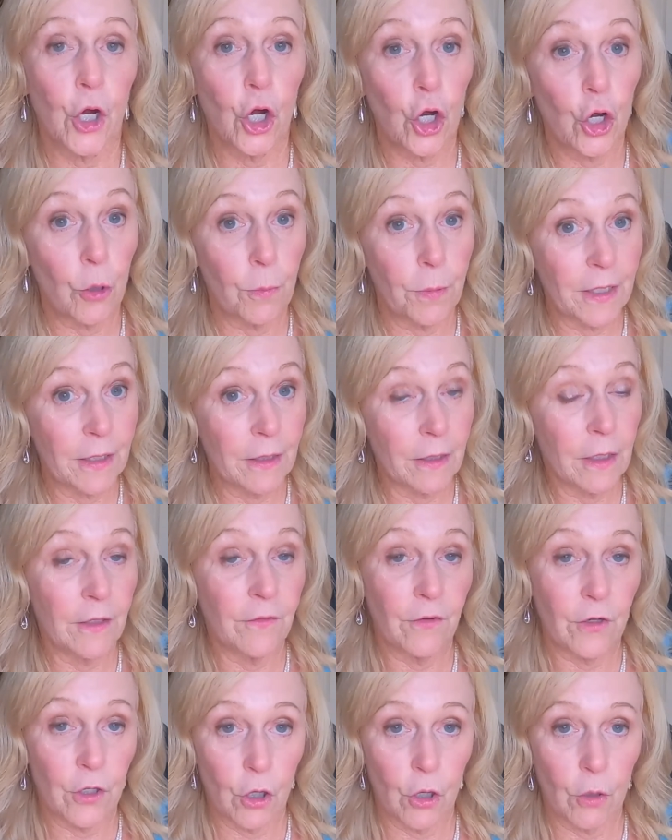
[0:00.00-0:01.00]
urban.
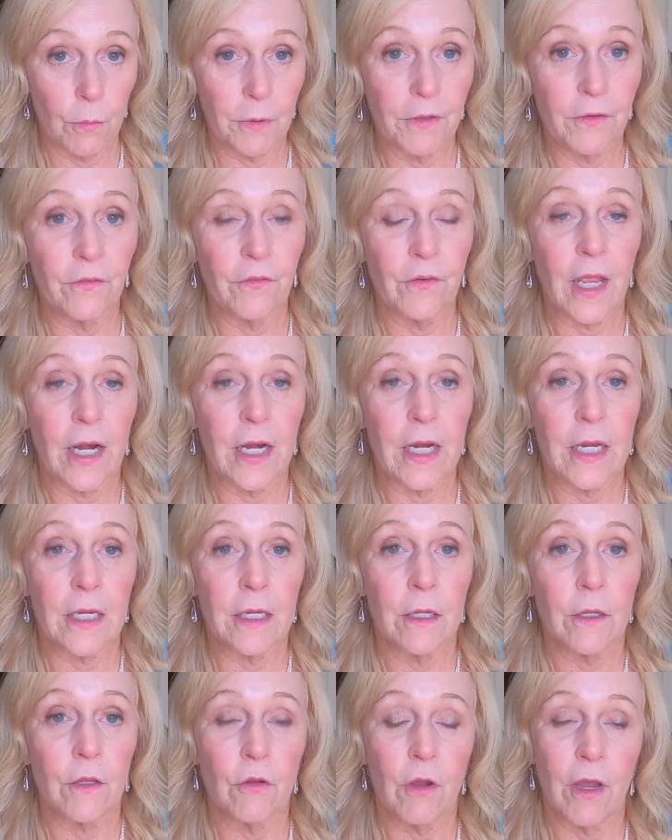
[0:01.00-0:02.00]
It's an urban
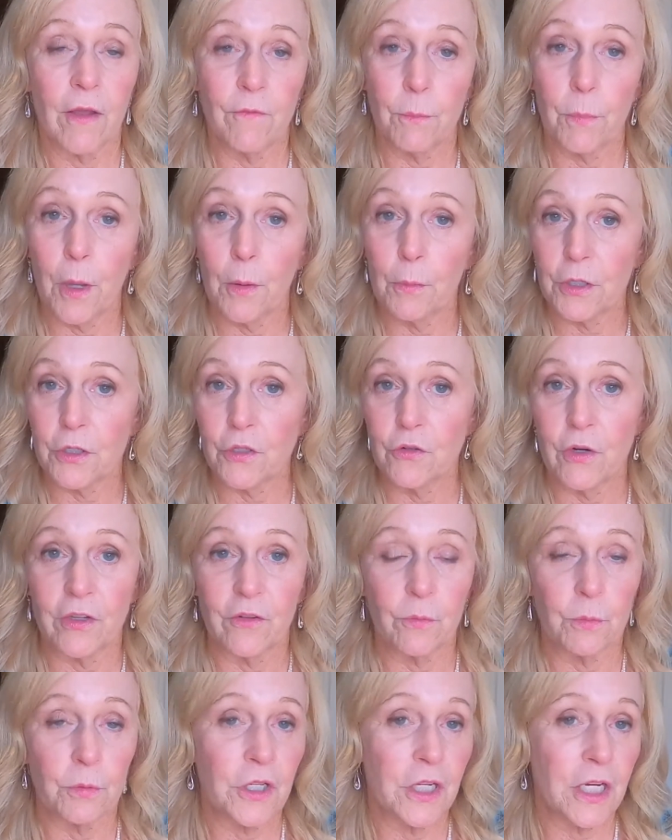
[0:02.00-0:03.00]
setting. You have public
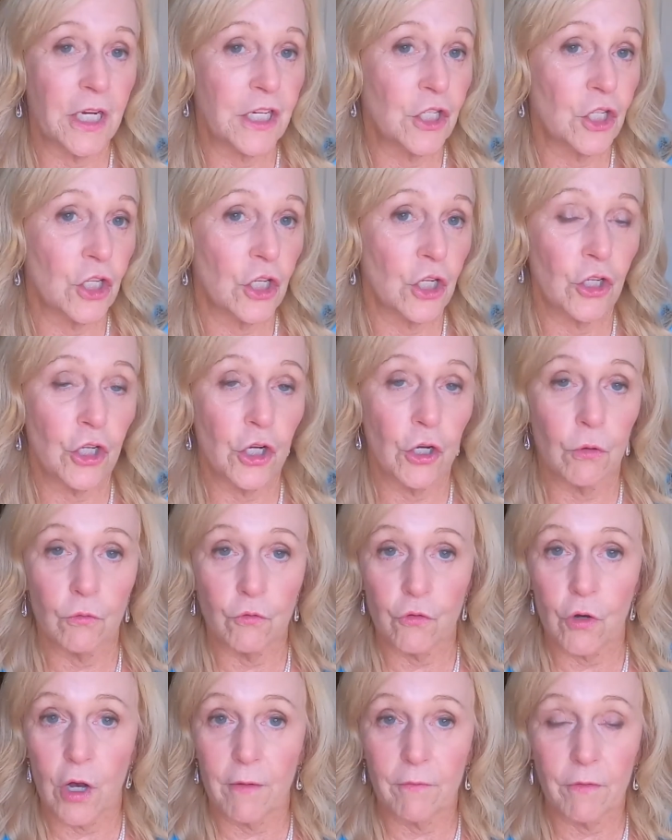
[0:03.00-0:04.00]
transportation. You don't
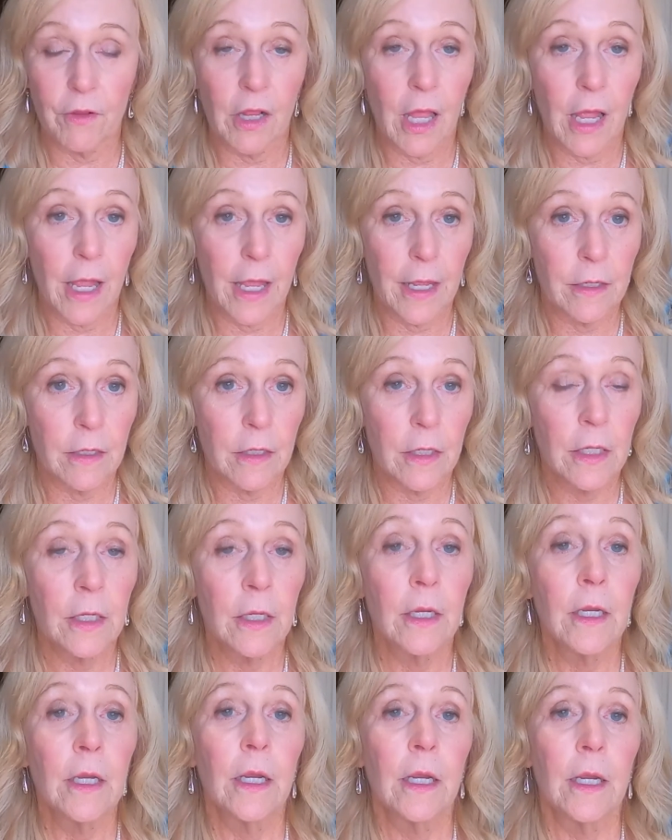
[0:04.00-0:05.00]
drive a lot,
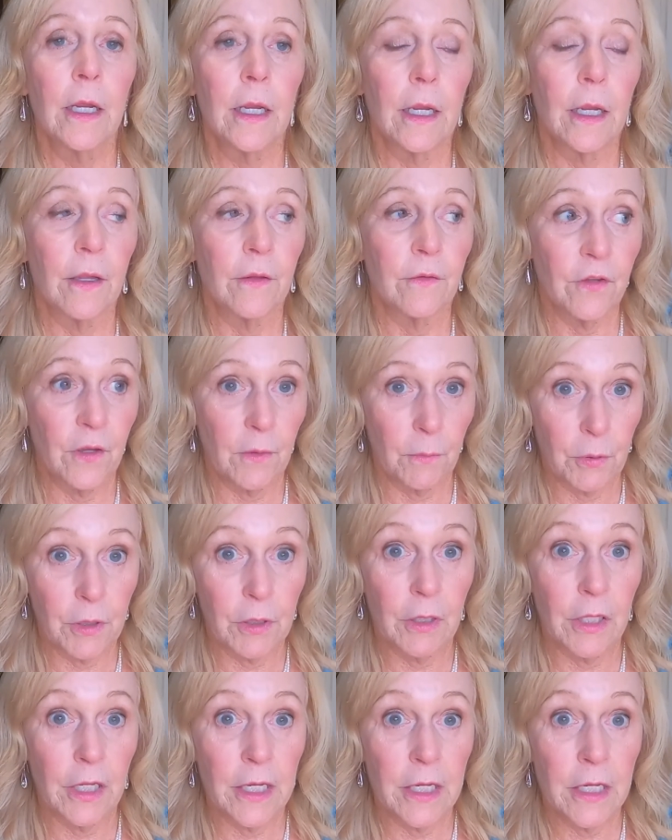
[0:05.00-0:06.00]

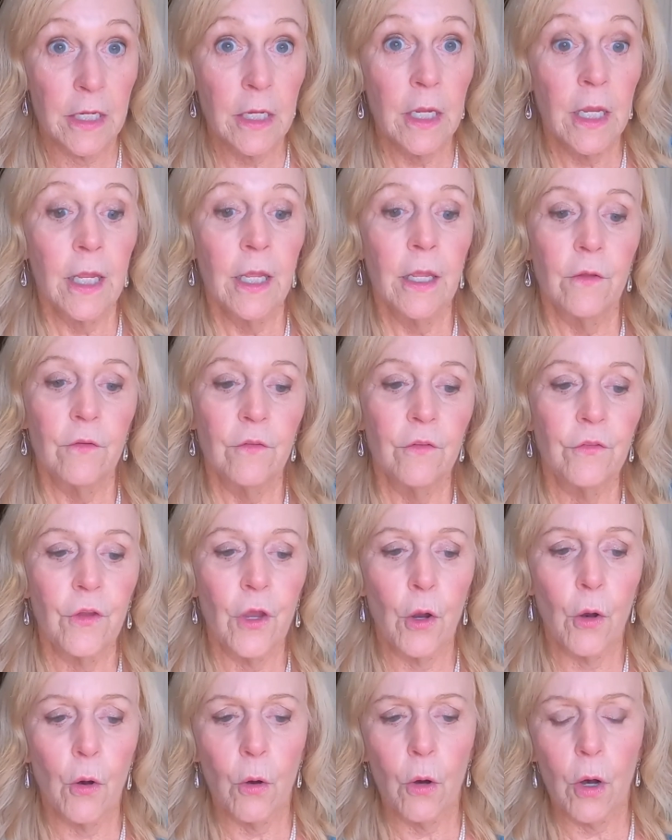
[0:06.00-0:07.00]
typically.
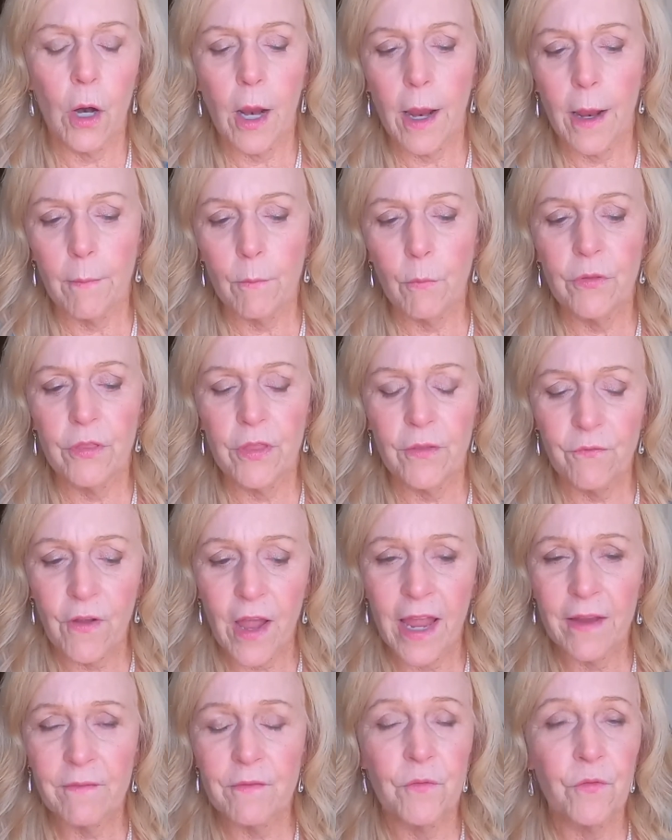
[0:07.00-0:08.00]
So the
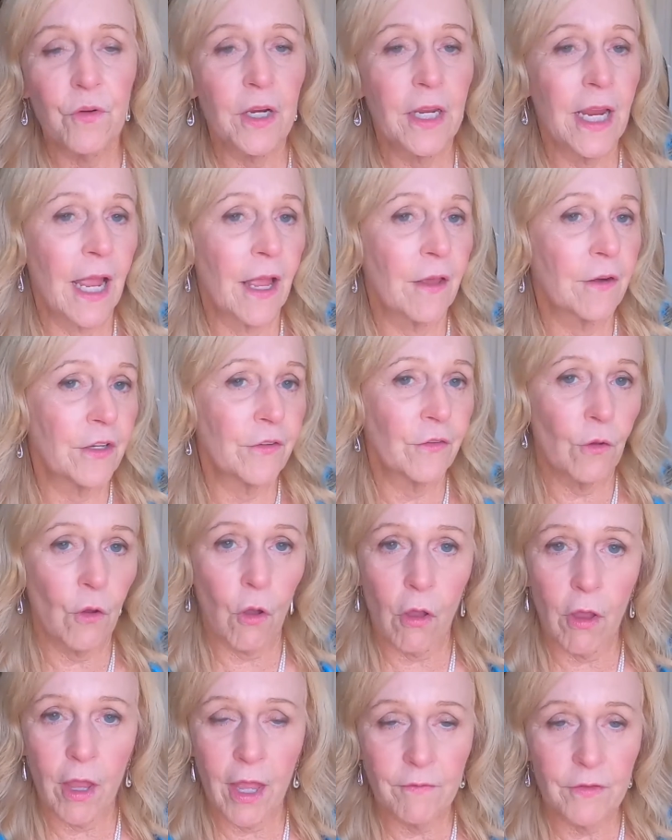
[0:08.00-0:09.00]
5 different counties
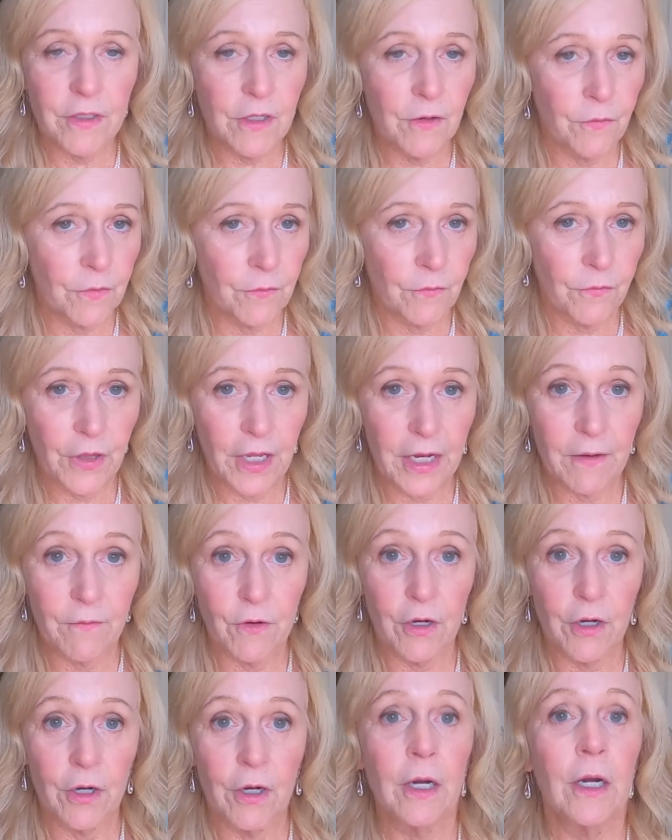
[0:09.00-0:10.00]
all have a different
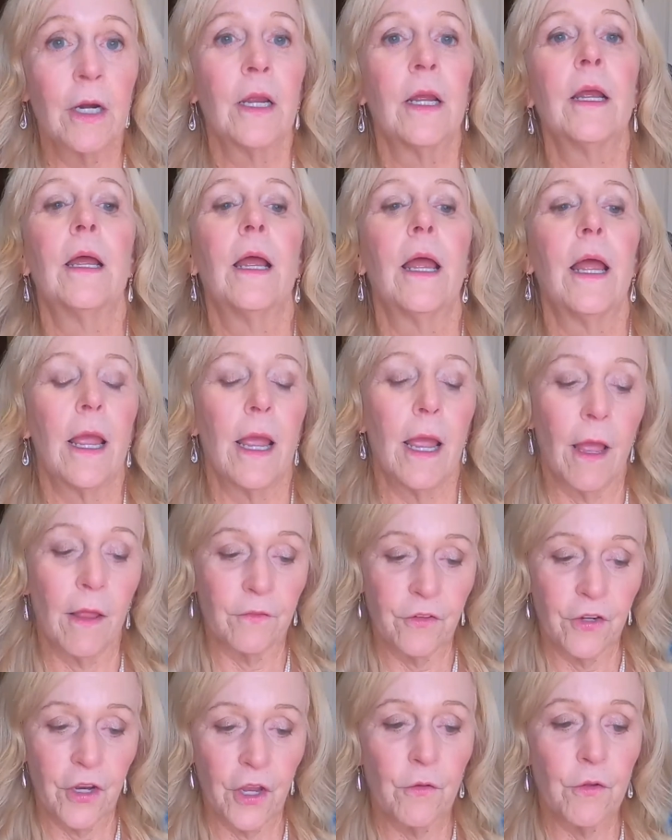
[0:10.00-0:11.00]
flavor.
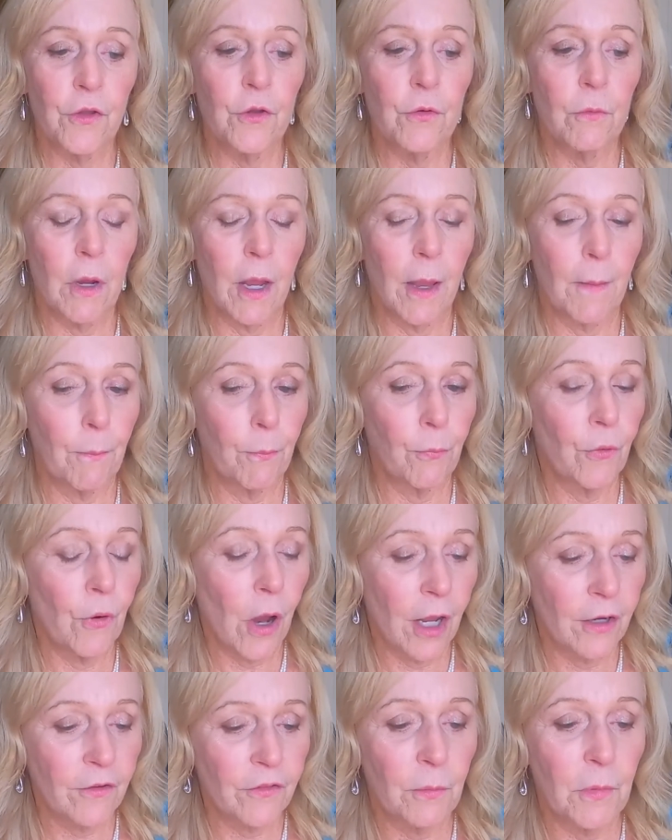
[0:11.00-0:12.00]
I'll tell you
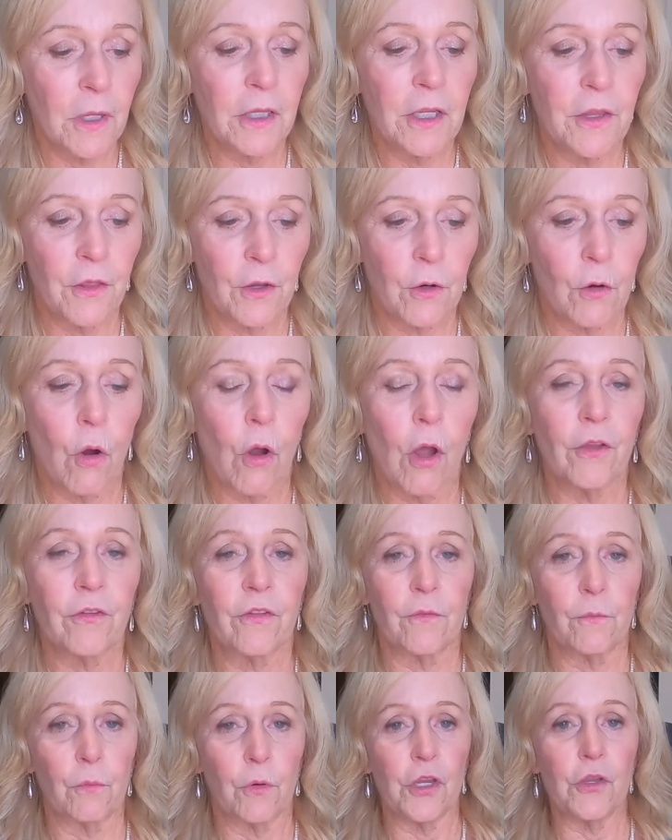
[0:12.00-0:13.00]
approximately the
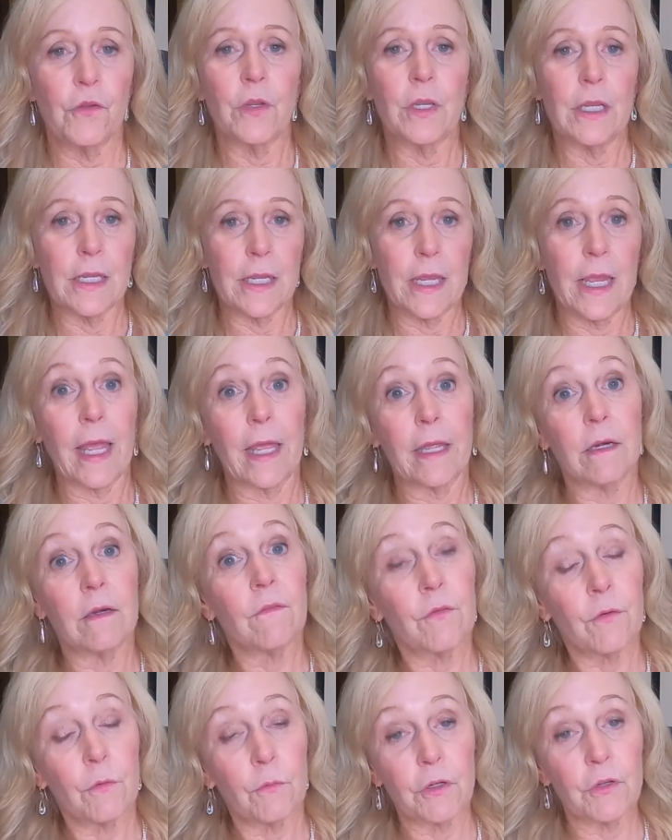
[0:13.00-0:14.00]
cost of what you can
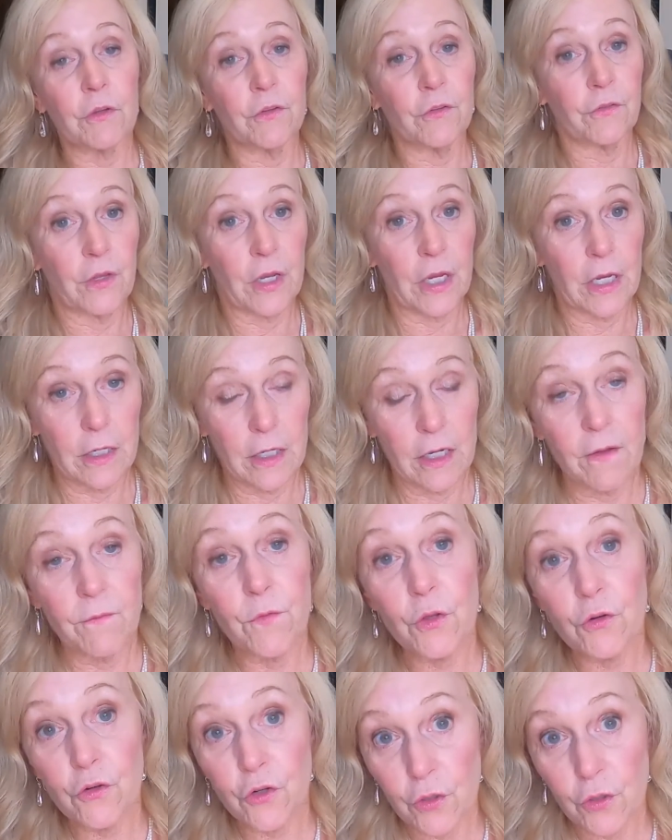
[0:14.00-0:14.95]
get for real estate if you